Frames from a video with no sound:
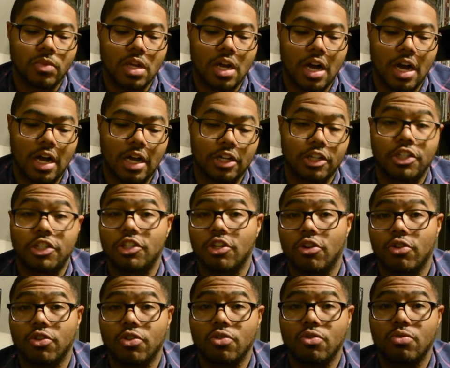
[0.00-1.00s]
uh,
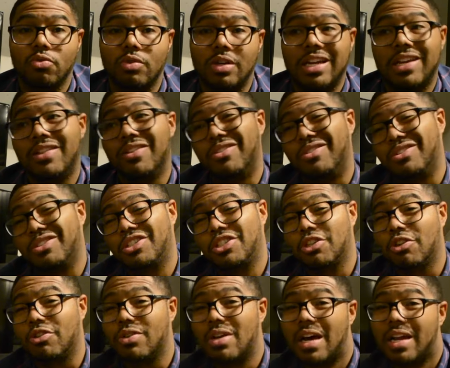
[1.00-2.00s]
show you either
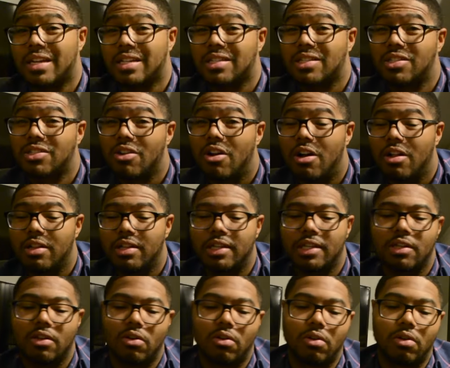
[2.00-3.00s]
show you how to install
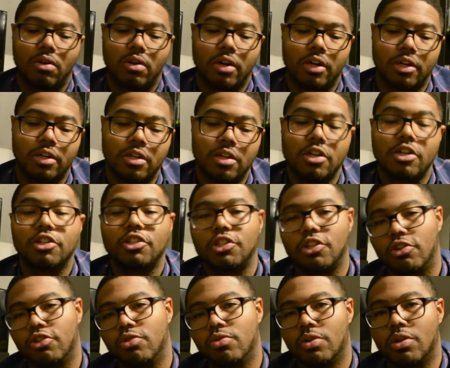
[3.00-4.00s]
it or
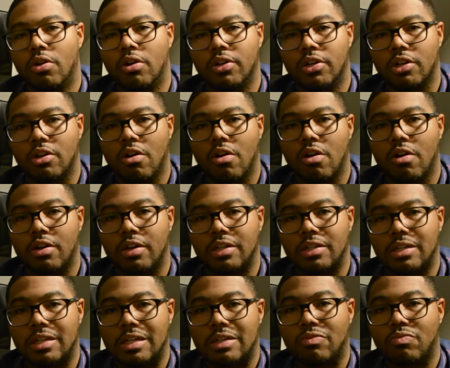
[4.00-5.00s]
show you it on the car,
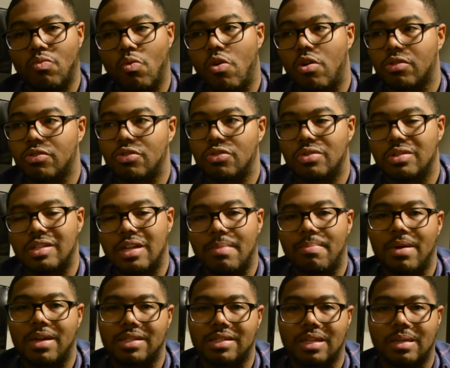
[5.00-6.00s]
and, and walk to you
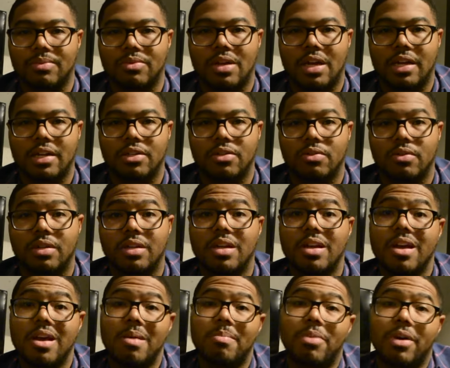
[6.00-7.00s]
step by step on how to do it.
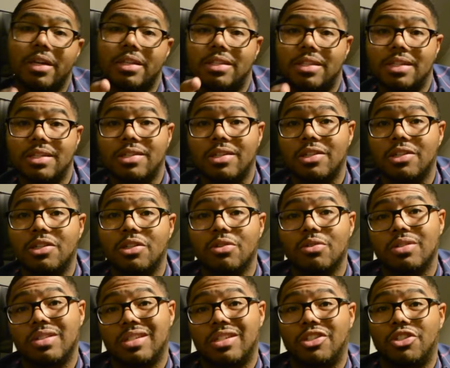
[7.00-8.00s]
But this
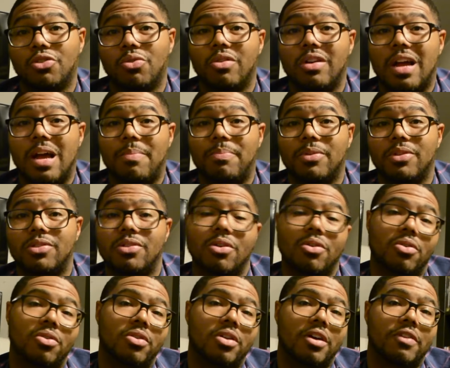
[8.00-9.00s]
concludes this short
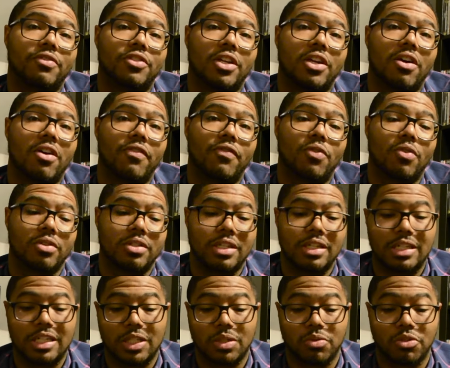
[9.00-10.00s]
episode of J R
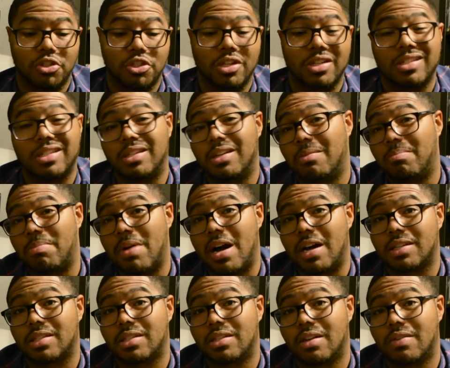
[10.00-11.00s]
fourteen. This was just an
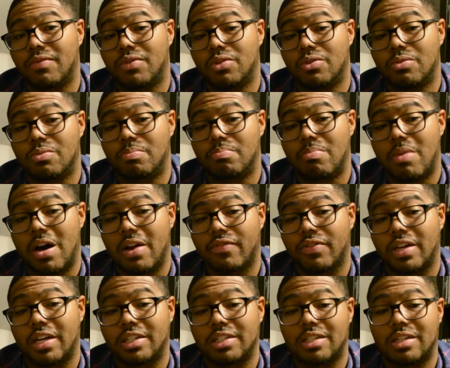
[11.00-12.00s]
unboxing of a new
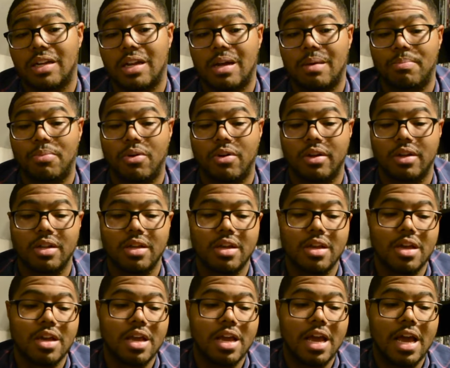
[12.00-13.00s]
modification that I bought,
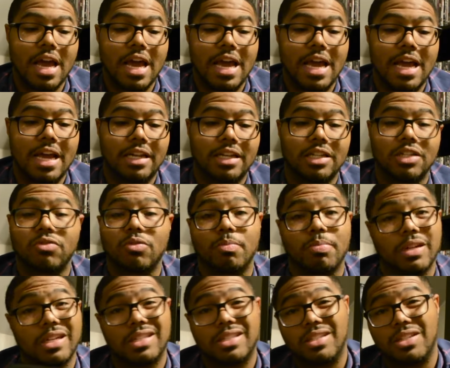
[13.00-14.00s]
and this
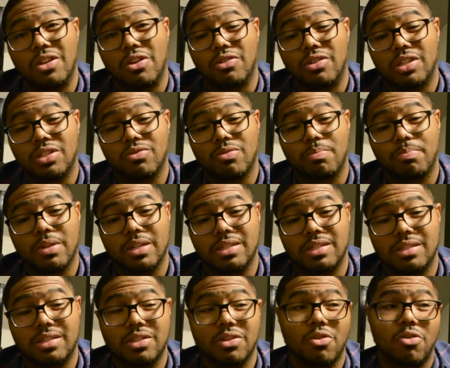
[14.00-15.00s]
replaces the this
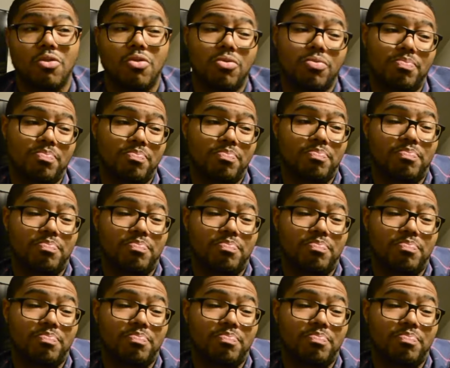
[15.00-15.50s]
replaces the old